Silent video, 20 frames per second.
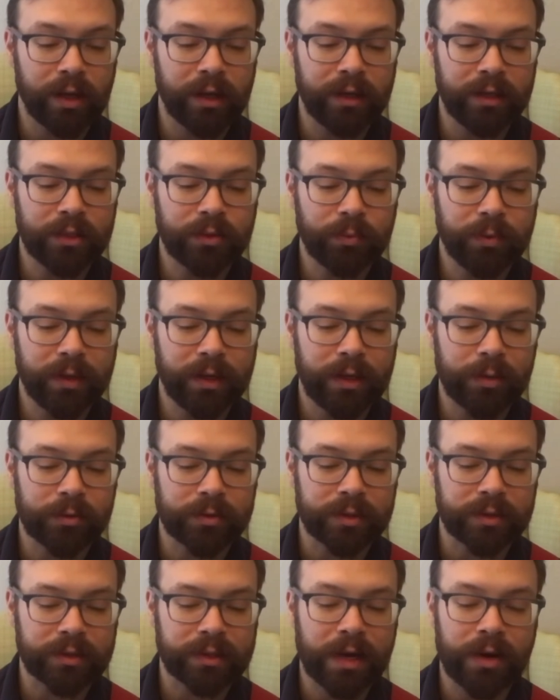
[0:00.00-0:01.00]
and each week he
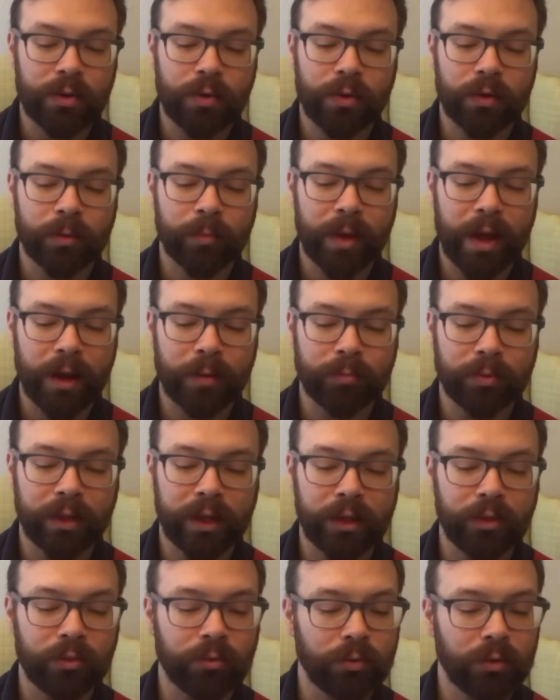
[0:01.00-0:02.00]
was a scout quarterback
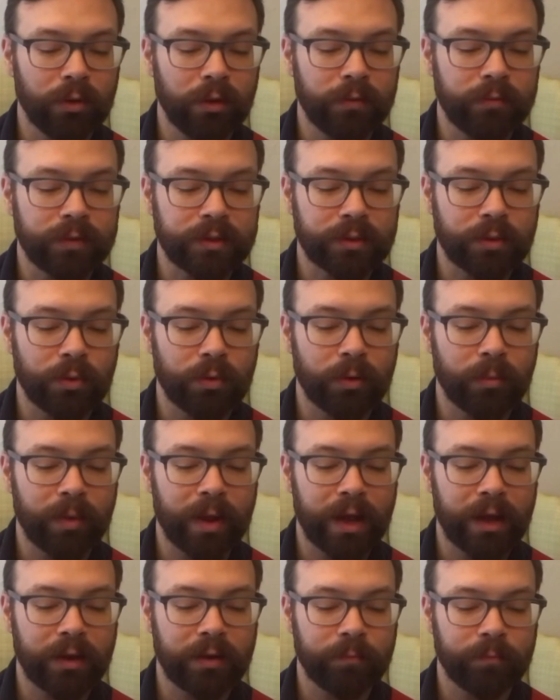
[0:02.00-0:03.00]
playing the role of the
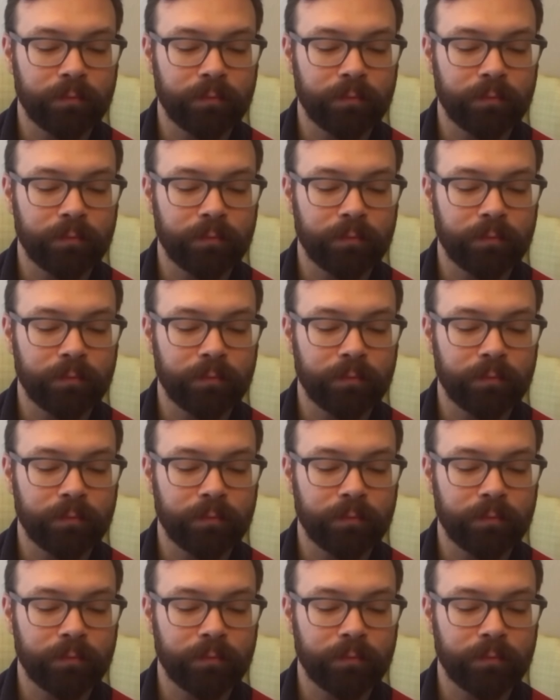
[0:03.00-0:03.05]
quarterback